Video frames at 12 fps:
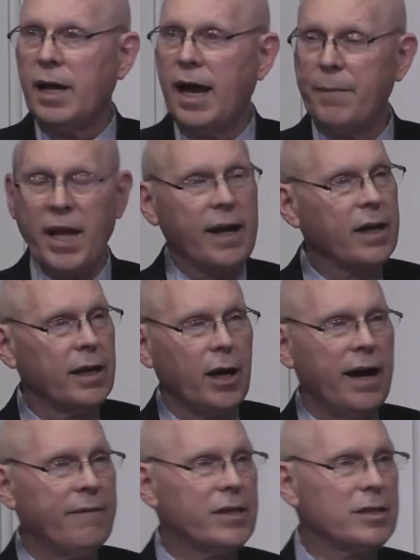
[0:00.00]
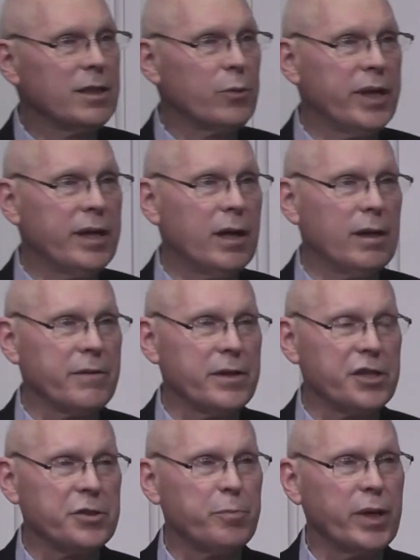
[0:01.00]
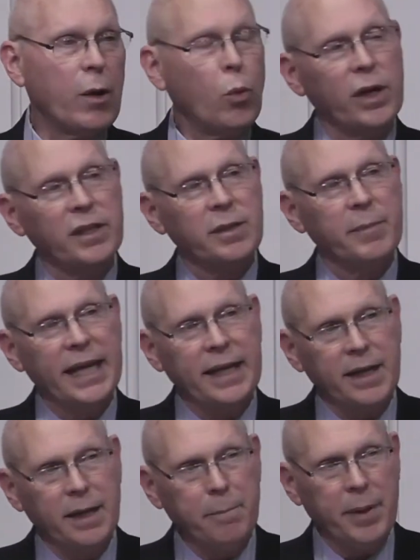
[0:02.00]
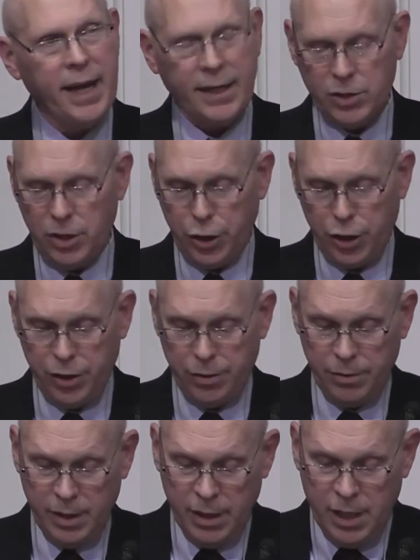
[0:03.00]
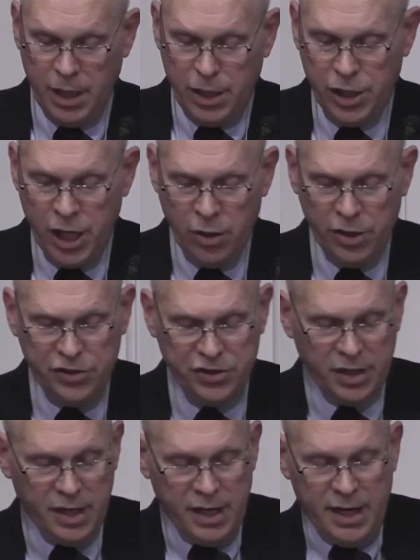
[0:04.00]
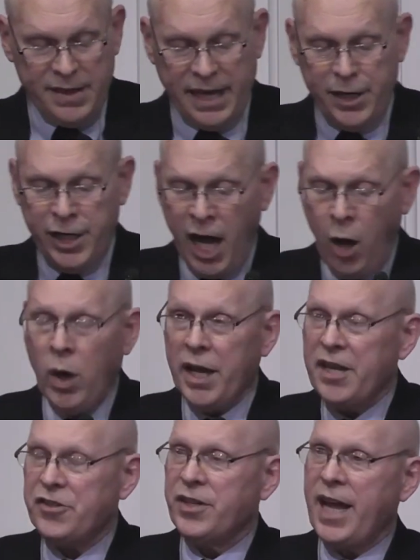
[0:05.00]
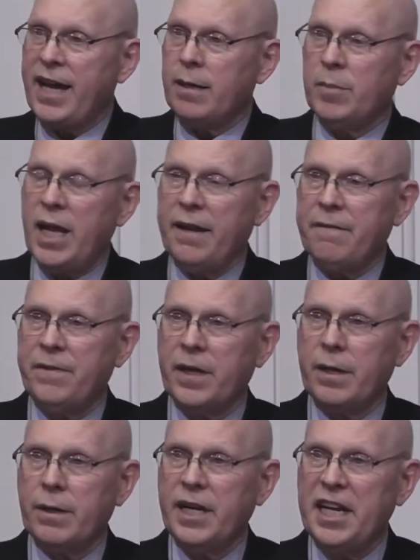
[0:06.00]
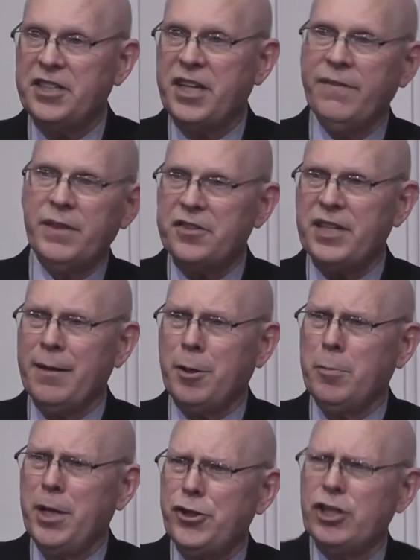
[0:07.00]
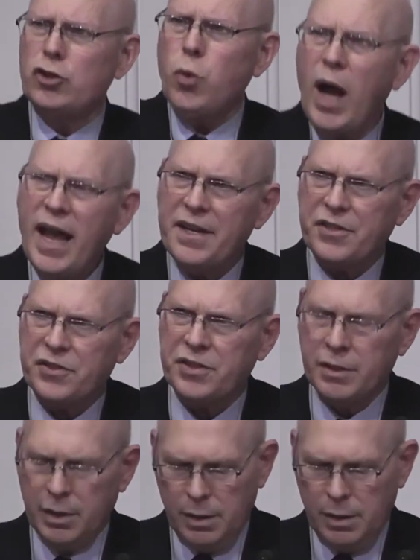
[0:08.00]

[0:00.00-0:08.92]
I'm not going to obviously read all of this, but I wanted to make an impact on you. Notice that Noah is an Adam-like figure. He's given the same commission twice